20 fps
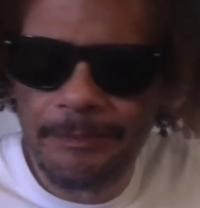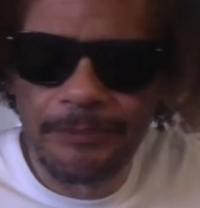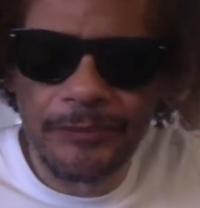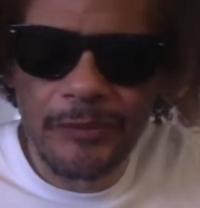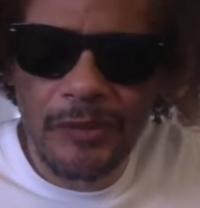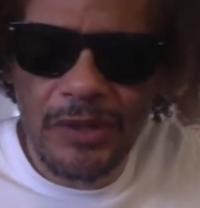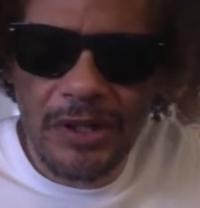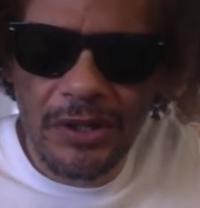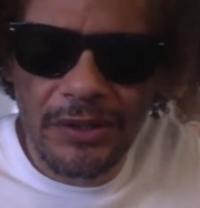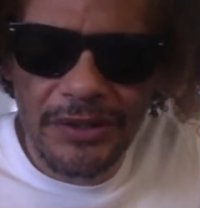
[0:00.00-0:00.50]

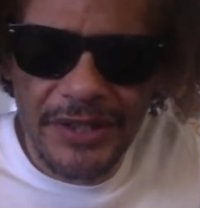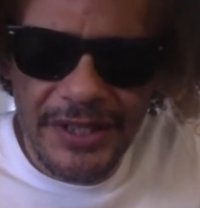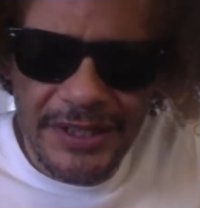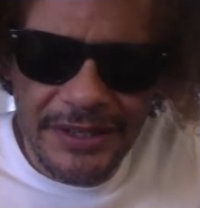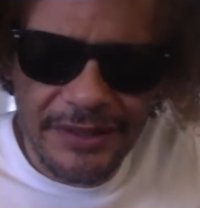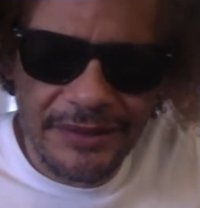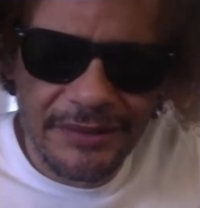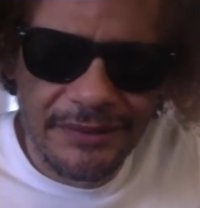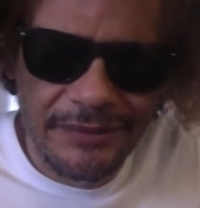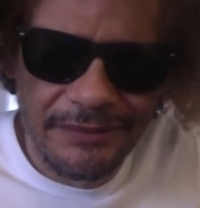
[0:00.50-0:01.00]
well,
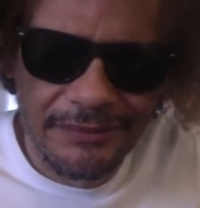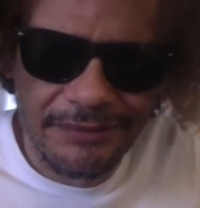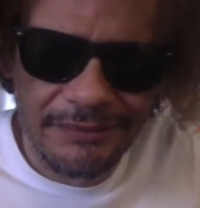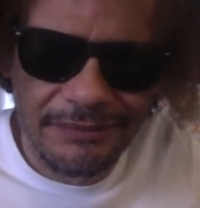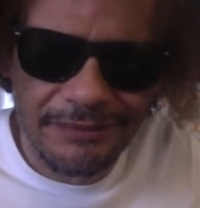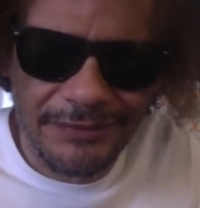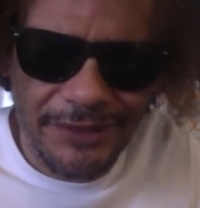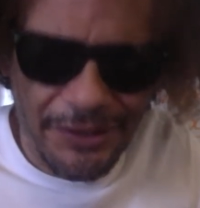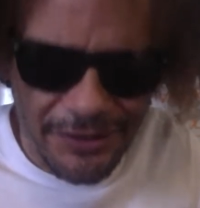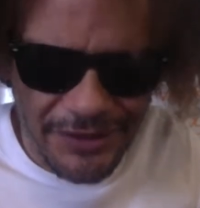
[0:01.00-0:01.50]
then
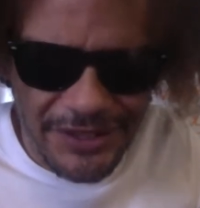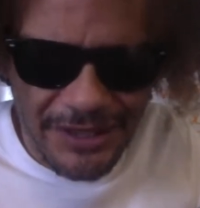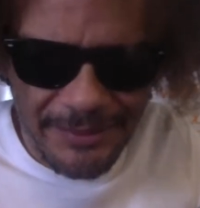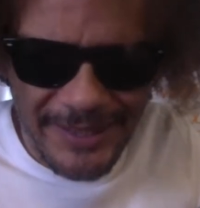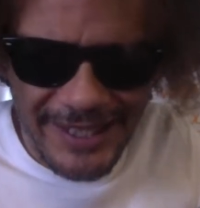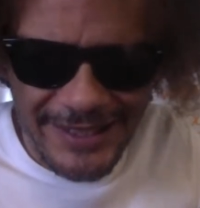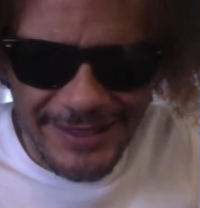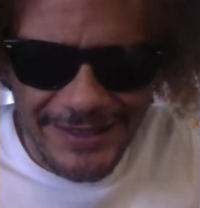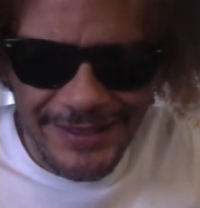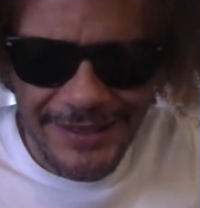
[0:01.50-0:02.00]
you're the
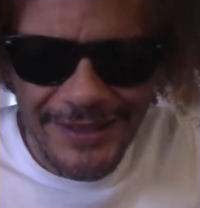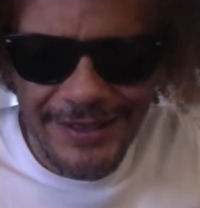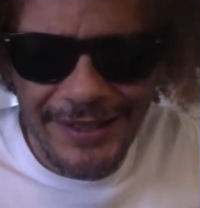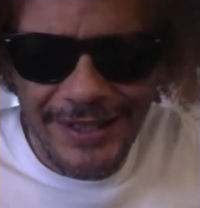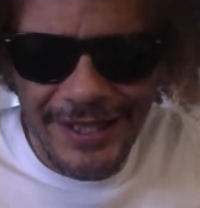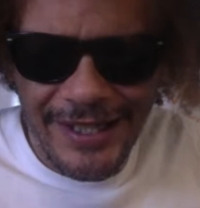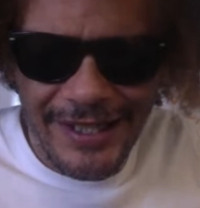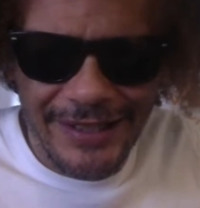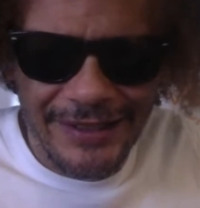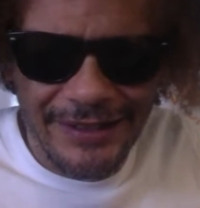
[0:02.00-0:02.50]
dumbass.
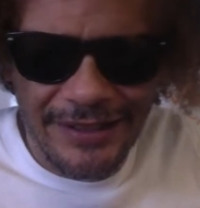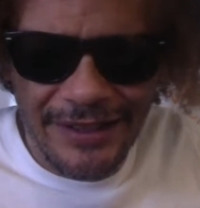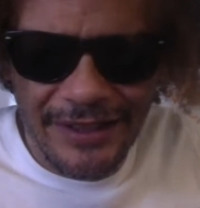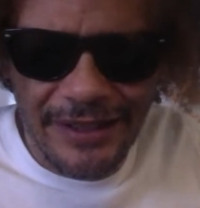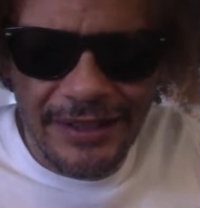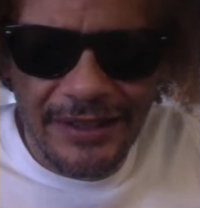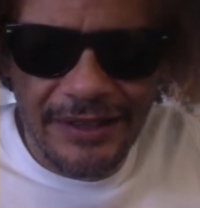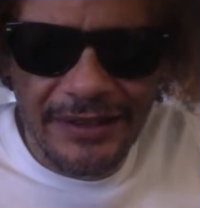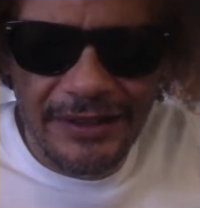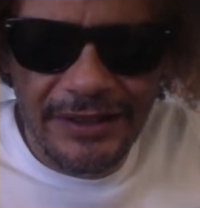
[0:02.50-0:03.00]
And
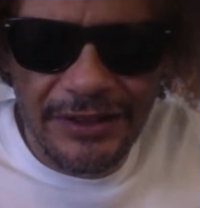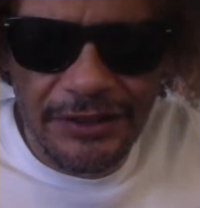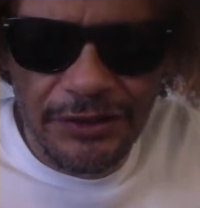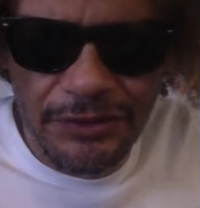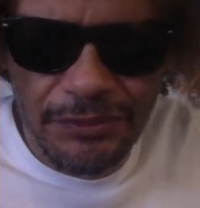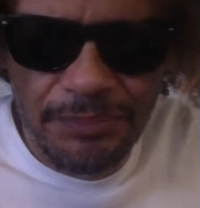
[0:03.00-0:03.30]
you